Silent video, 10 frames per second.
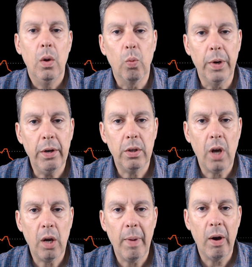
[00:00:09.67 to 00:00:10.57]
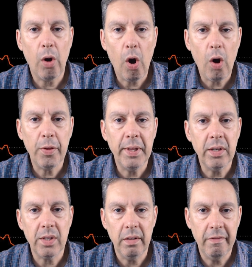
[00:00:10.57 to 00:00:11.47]
We're here to talk about all
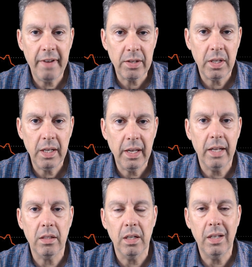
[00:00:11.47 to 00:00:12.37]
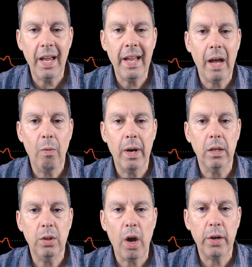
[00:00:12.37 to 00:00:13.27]
things investing, and today I want
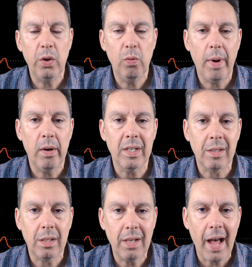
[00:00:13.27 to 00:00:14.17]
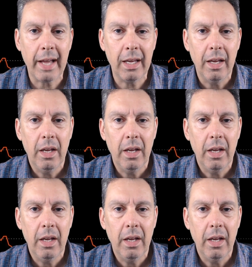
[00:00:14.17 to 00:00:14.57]
to talk to you about a stock